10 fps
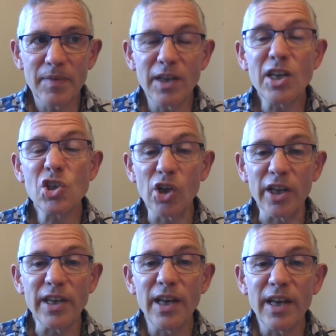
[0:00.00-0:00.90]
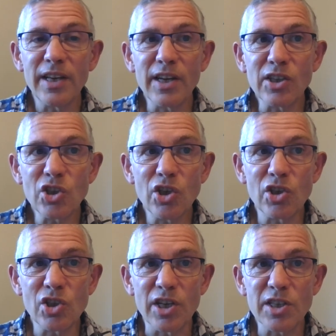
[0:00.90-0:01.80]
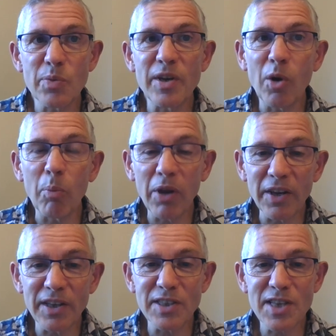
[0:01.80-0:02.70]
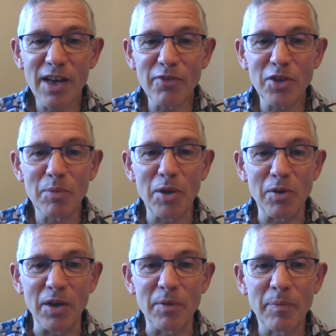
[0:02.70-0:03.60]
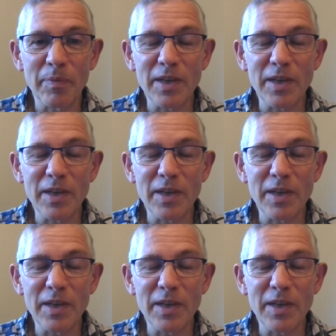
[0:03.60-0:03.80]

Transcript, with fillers: Initially, in our churches, we're not planning to have communion.